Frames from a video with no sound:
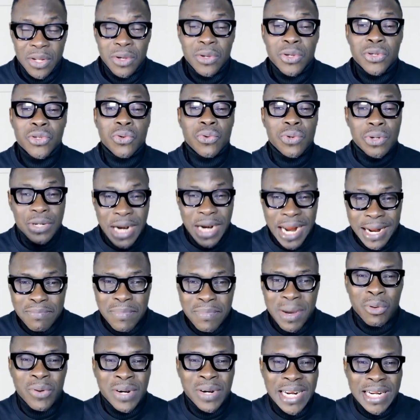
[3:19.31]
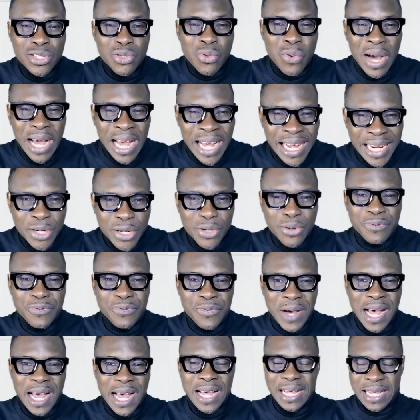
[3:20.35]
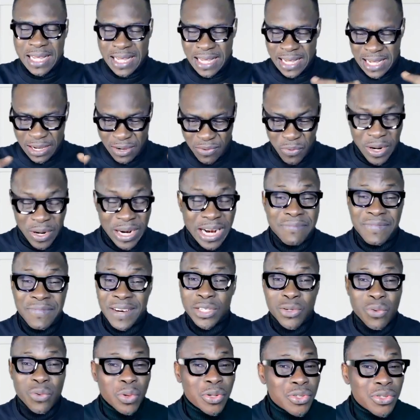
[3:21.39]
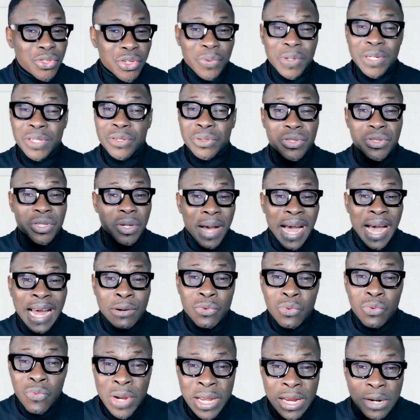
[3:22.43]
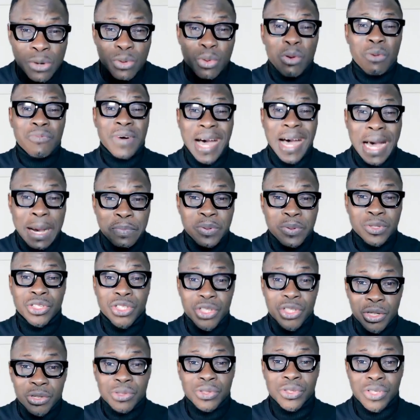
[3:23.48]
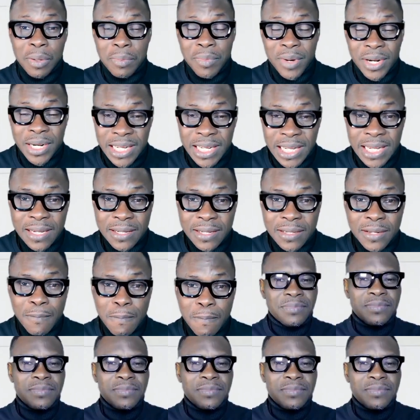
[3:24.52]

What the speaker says: So grandma wanted to hand over whatever she was doing to some and will over her position to somebody else.